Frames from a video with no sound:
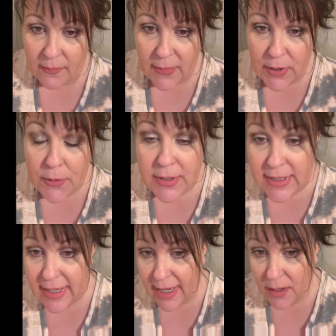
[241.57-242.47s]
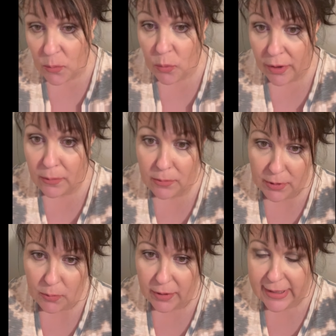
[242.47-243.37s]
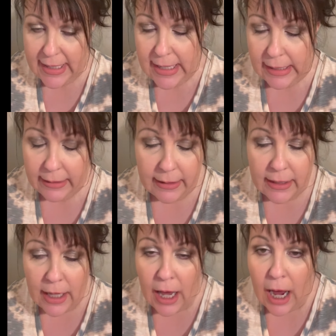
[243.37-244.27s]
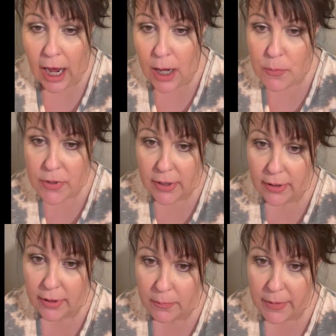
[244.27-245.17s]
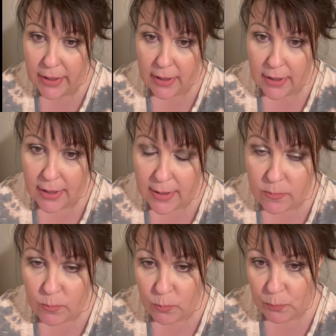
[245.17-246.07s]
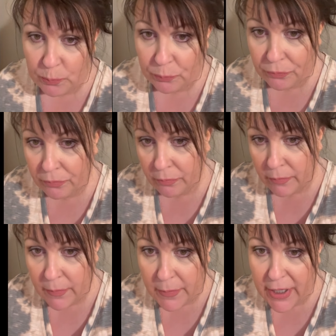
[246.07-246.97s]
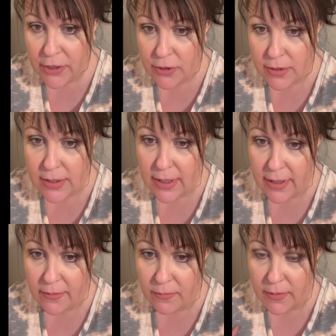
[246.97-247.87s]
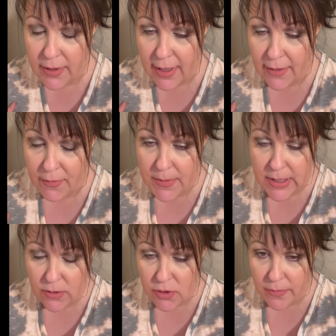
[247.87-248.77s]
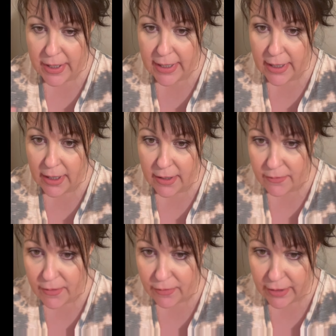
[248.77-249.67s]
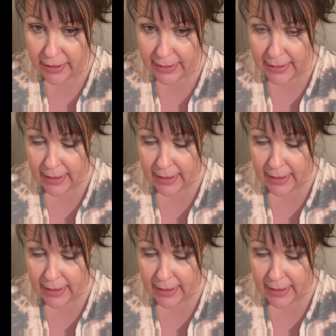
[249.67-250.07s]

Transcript: you'll see what it did, and then I'll put a little bit pictures of like from social media of the flood.